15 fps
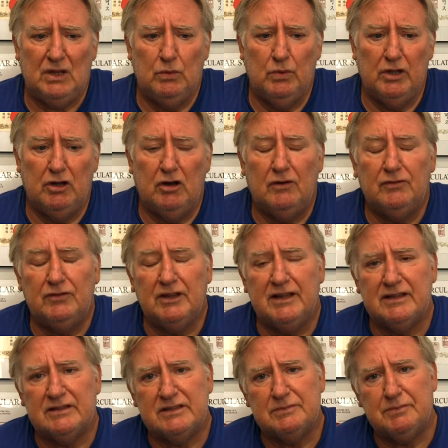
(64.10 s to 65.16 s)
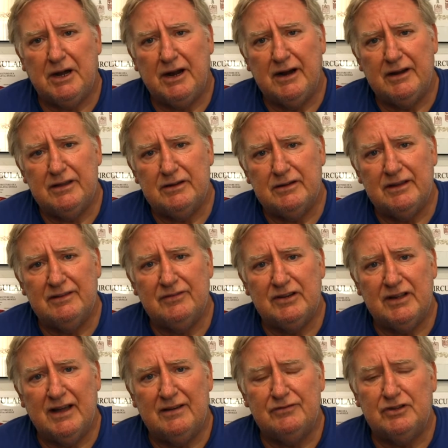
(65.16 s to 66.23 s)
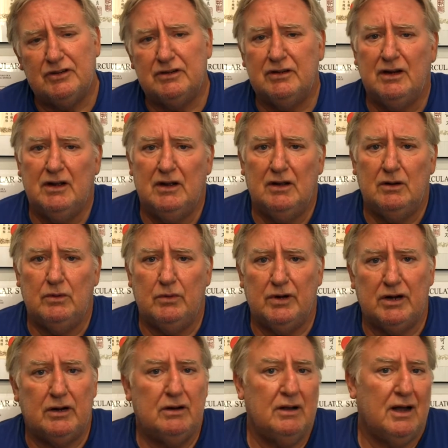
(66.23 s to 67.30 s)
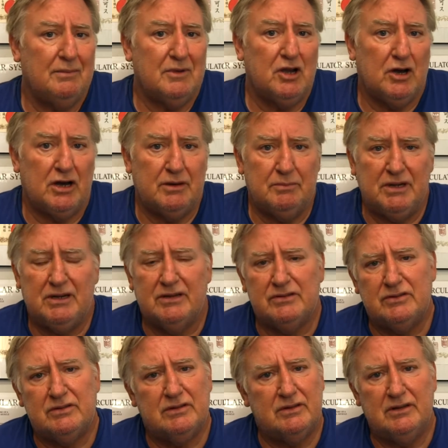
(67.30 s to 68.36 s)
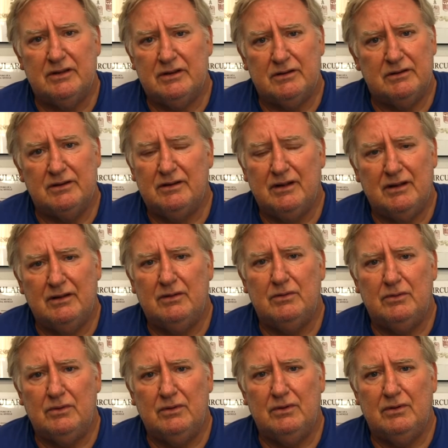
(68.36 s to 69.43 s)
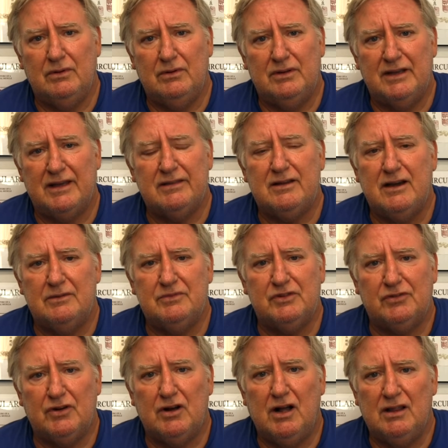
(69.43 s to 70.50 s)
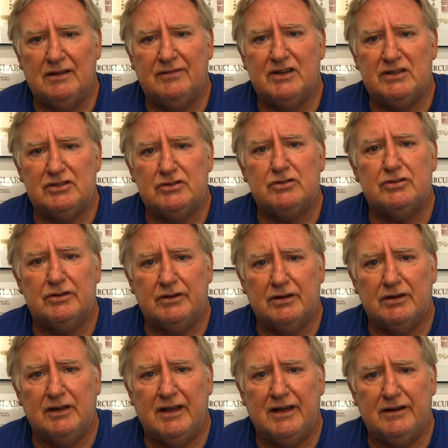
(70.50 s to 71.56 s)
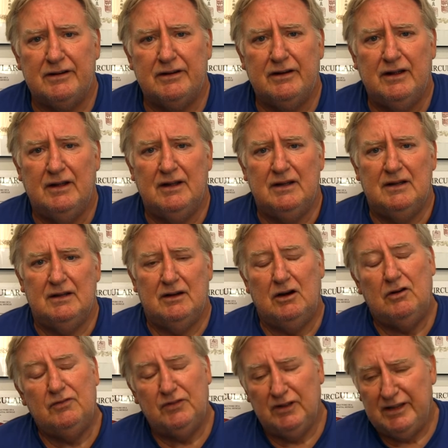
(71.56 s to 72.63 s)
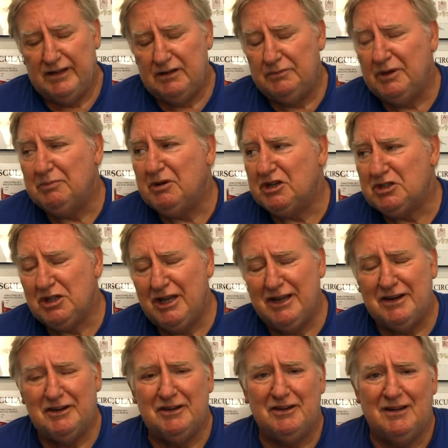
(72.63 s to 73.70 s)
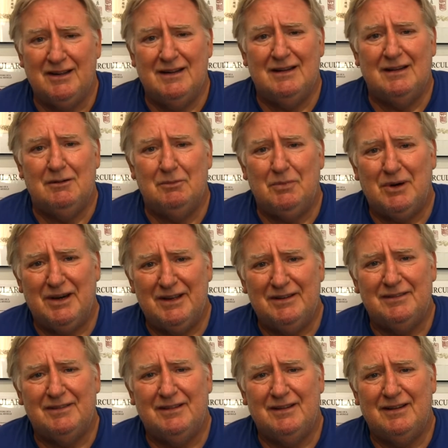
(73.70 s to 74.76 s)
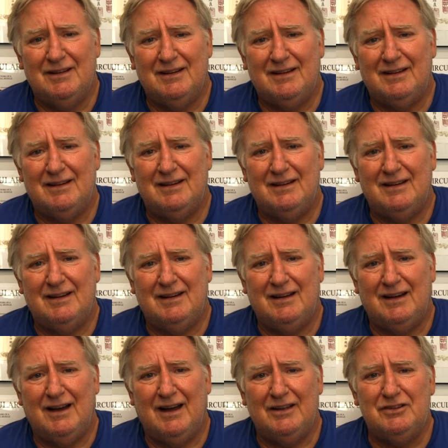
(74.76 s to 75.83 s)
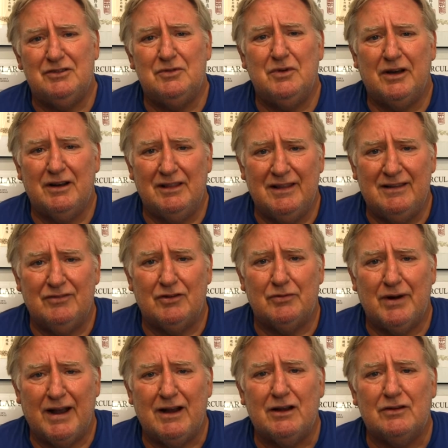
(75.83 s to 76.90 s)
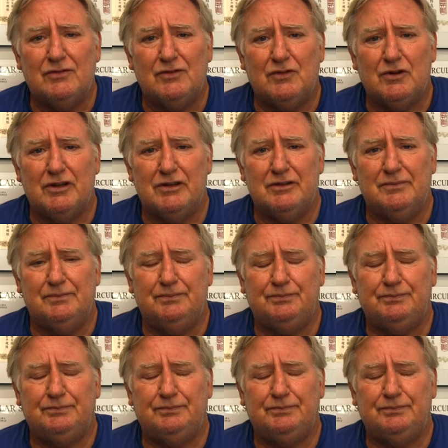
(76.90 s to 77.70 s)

will hopefully inspire you even after where I'm gone because you know death comes for all of us sooner or later. Hopefully, it'll be much later, but uh, I do want to leave a record for you.